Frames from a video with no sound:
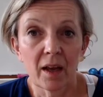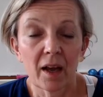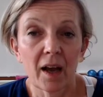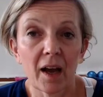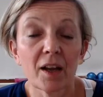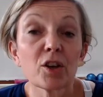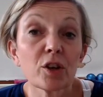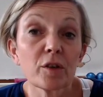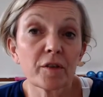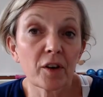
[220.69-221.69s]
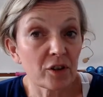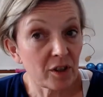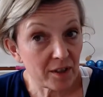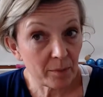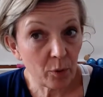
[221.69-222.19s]
And good function
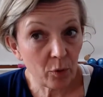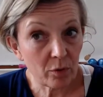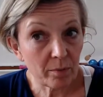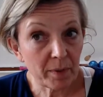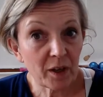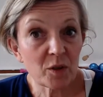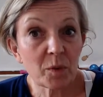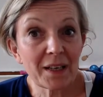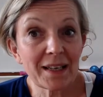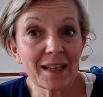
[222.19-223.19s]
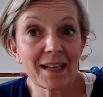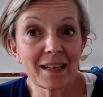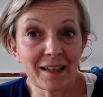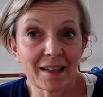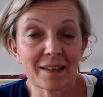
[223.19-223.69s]
is important because we
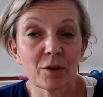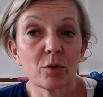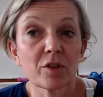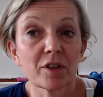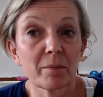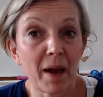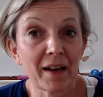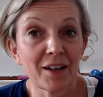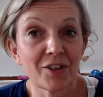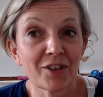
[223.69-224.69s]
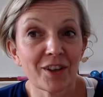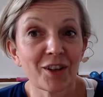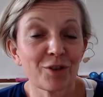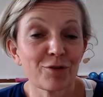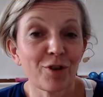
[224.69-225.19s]
need this in order to manage and
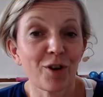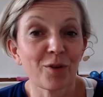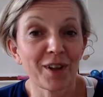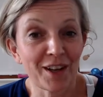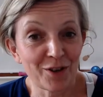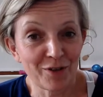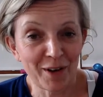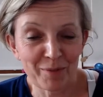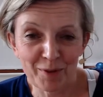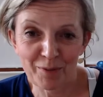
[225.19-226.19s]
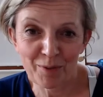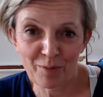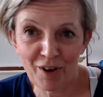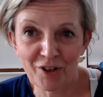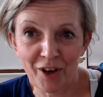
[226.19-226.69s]
control intra-abdominal
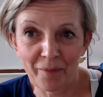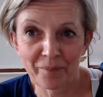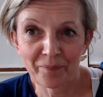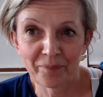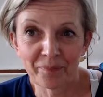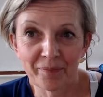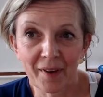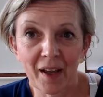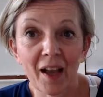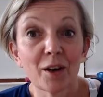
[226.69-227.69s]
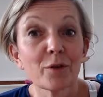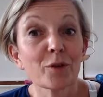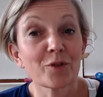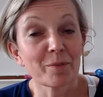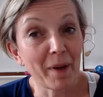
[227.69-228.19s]
pressure. And of
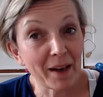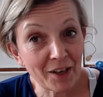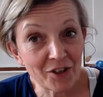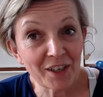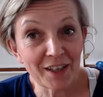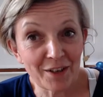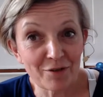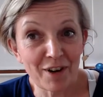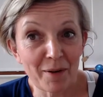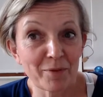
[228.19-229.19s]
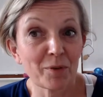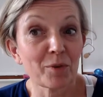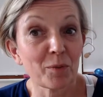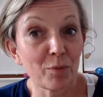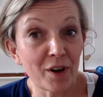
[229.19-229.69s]
course, managing
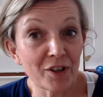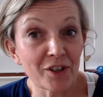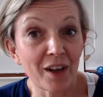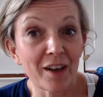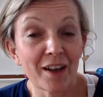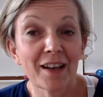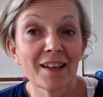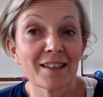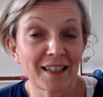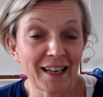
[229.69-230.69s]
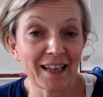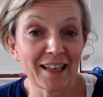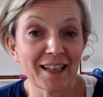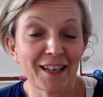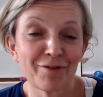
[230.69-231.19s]
intra-abdominal pressure is
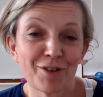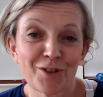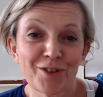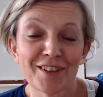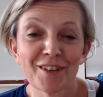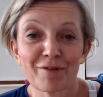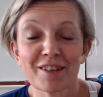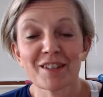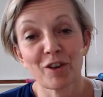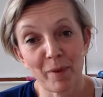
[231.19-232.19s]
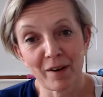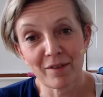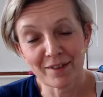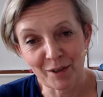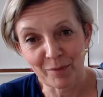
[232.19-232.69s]
key in reducing the risk of
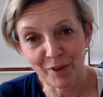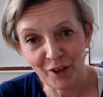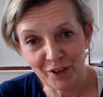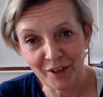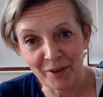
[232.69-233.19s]
parastomal hernia.